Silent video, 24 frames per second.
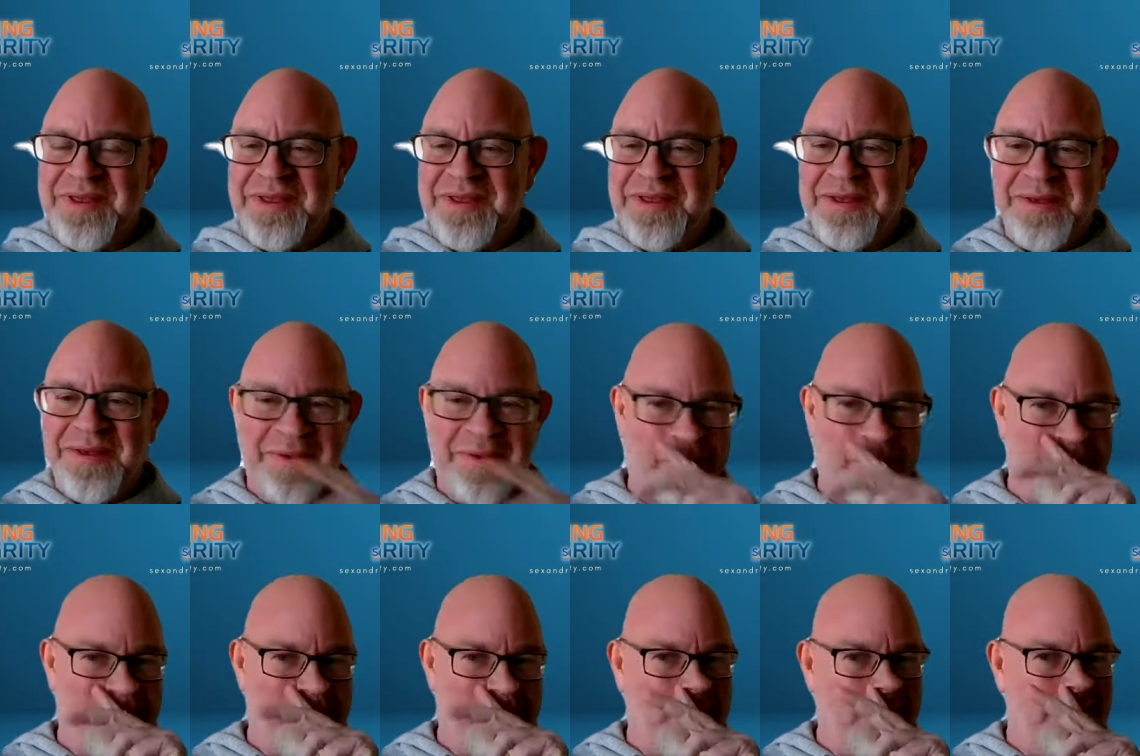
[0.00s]
uh,
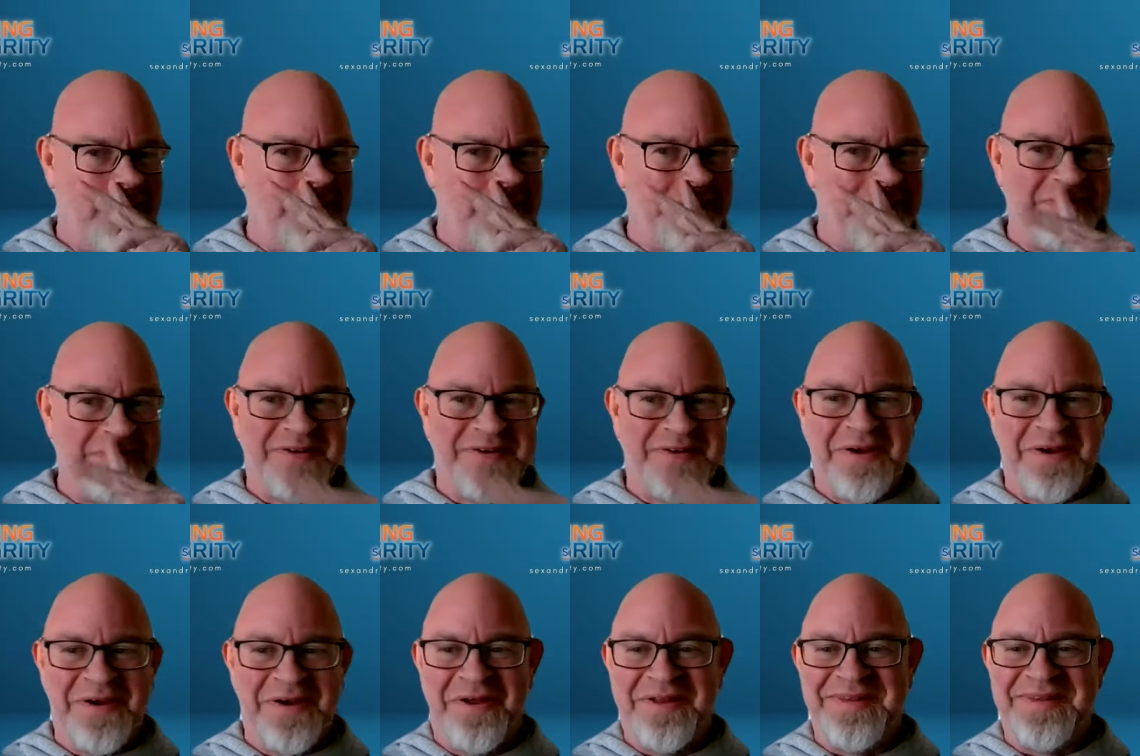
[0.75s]
my partner can
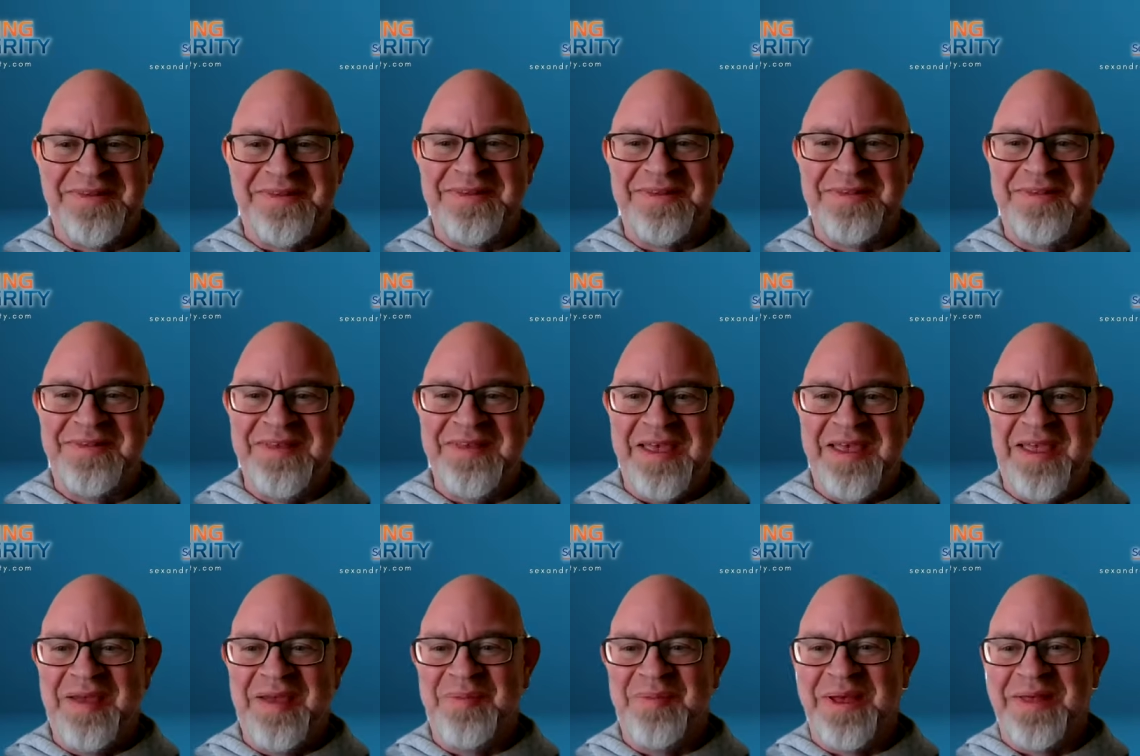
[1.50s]
talk all
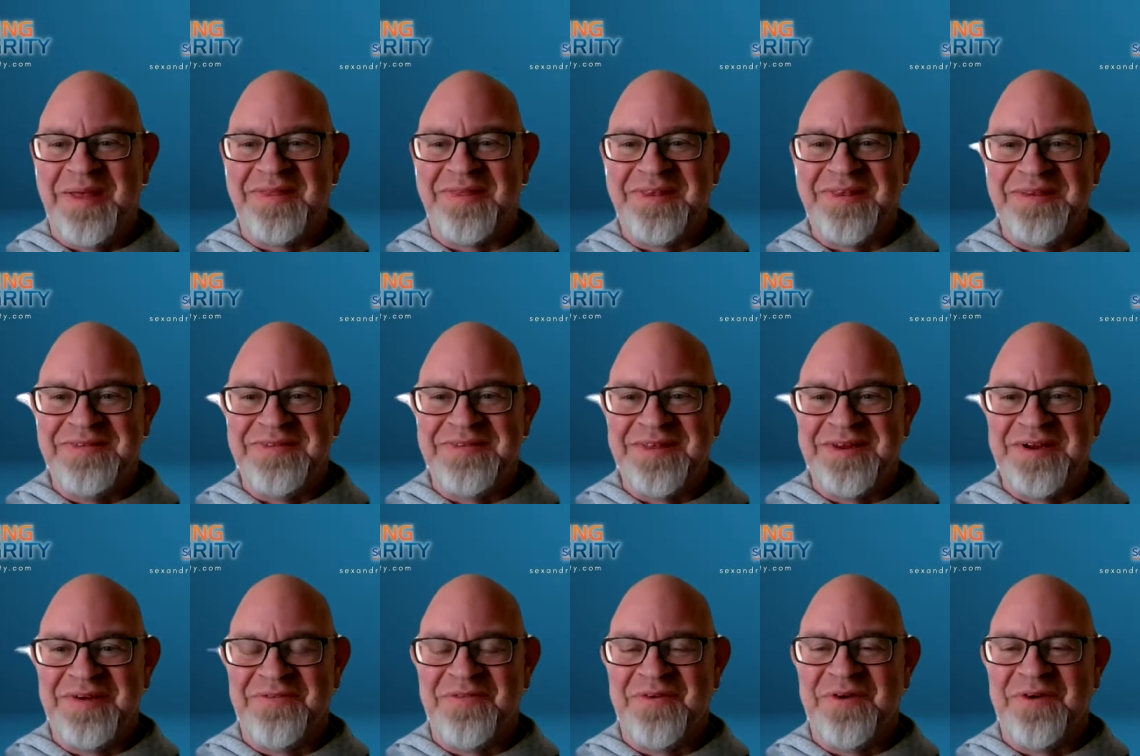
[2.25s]
day about things
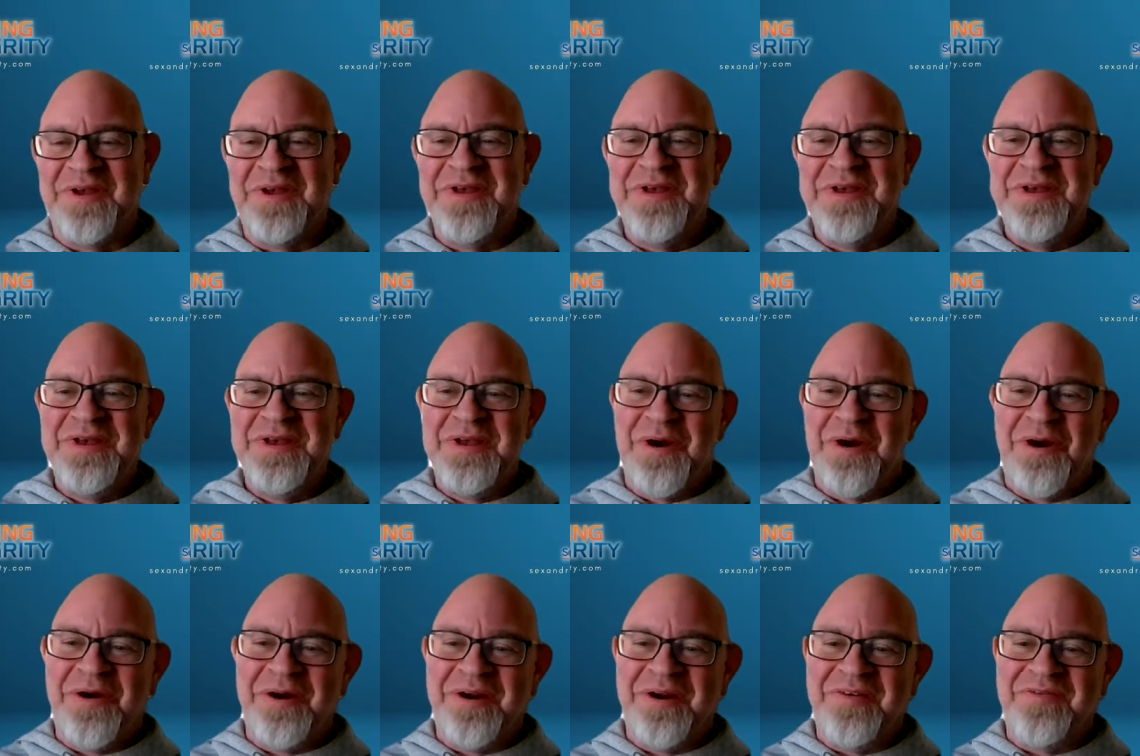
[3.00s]
that are
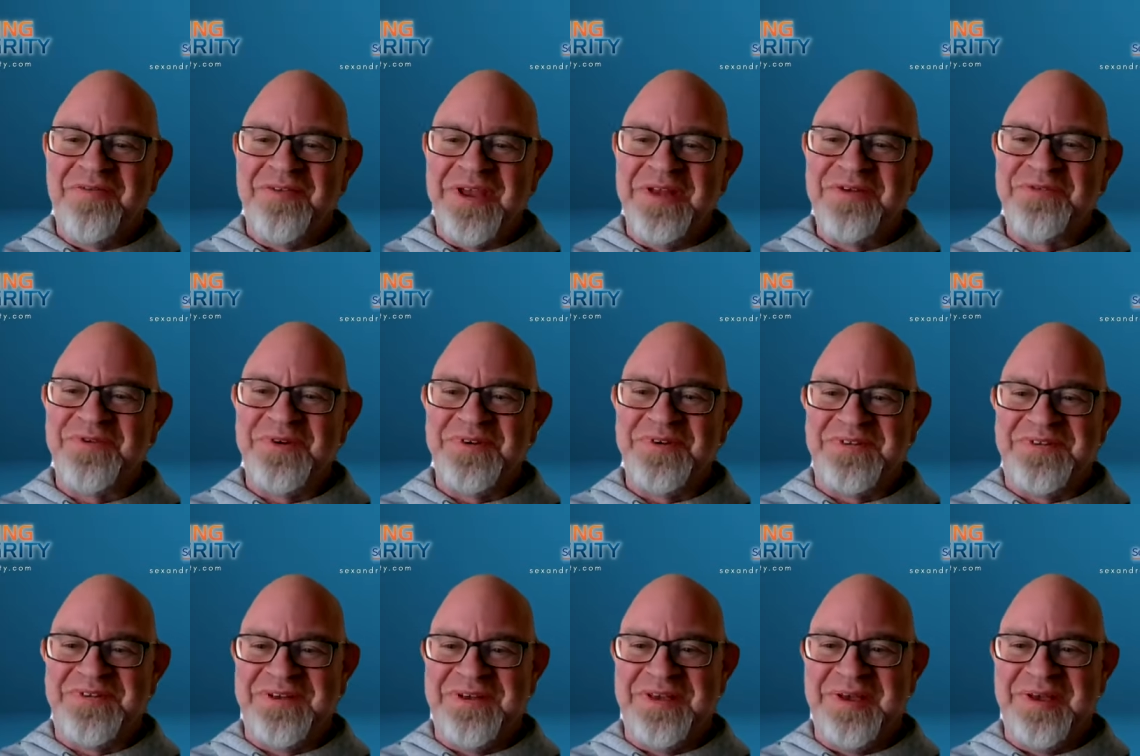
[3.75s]
are of
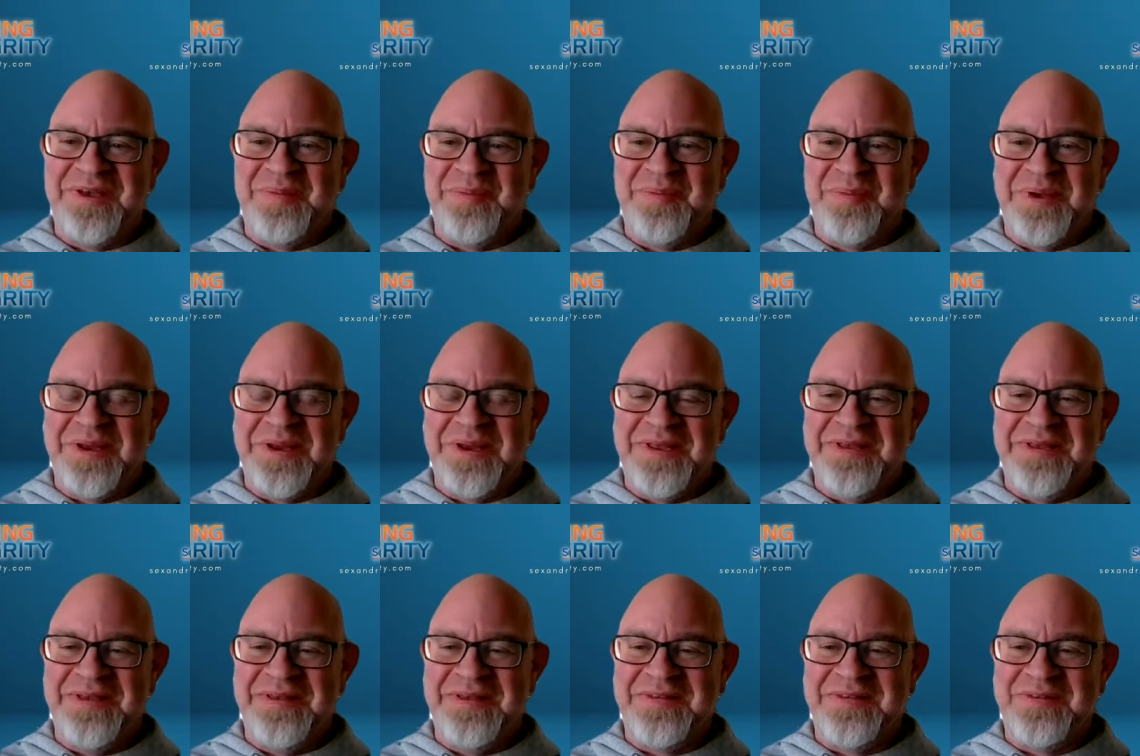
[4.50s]
interest to him, but
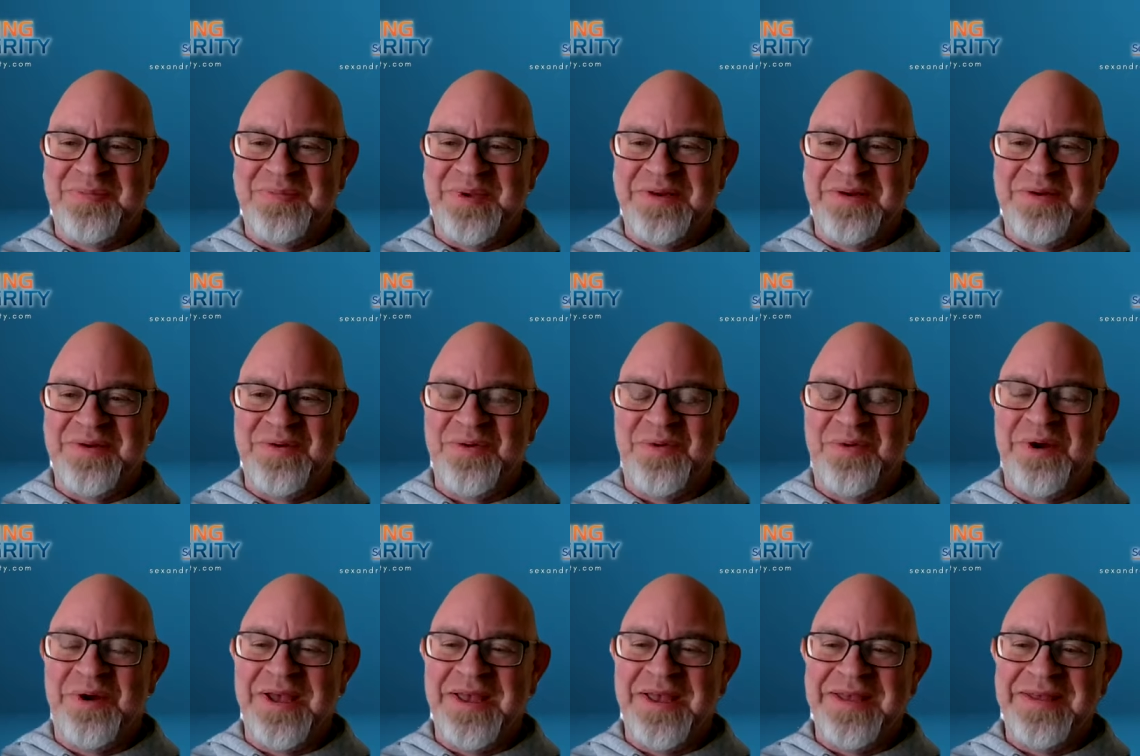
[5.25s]
he has been
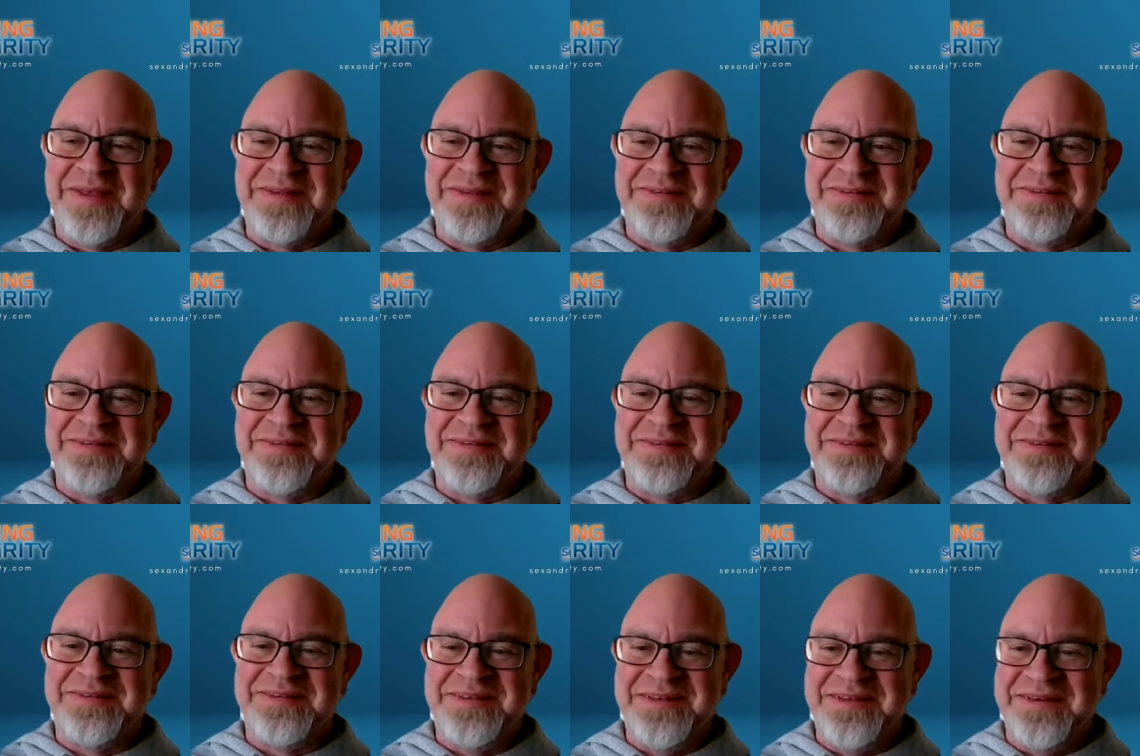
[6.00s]
quiet
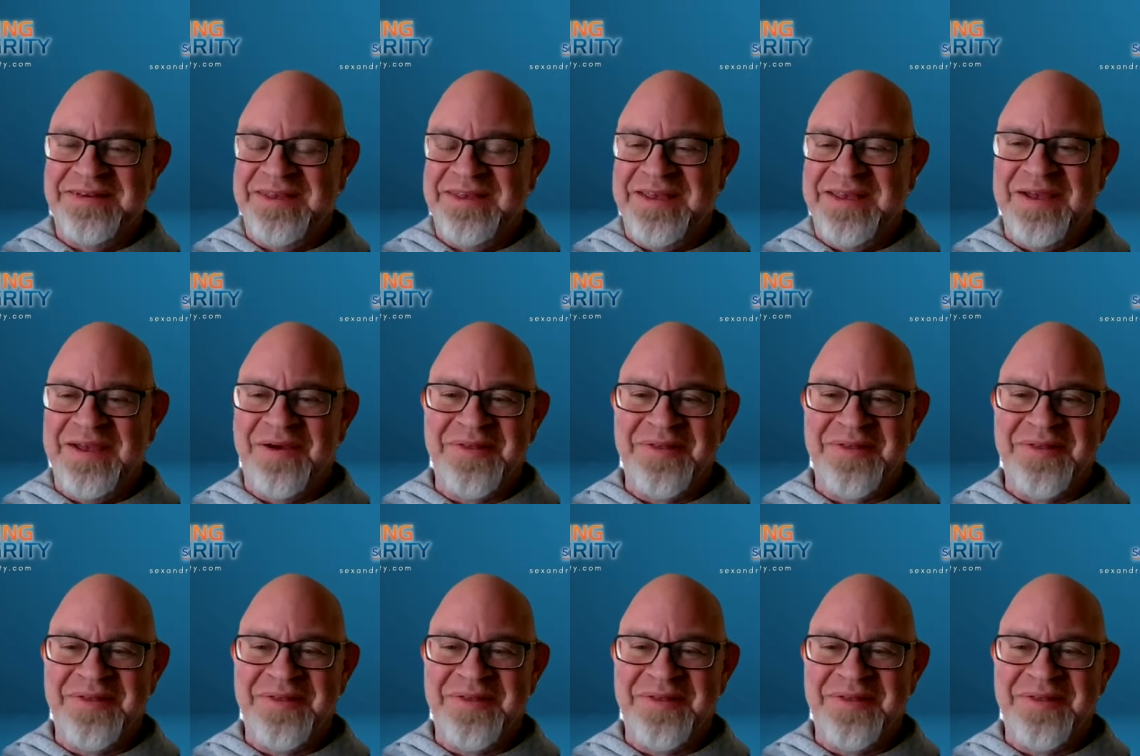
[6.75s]
since D-Day.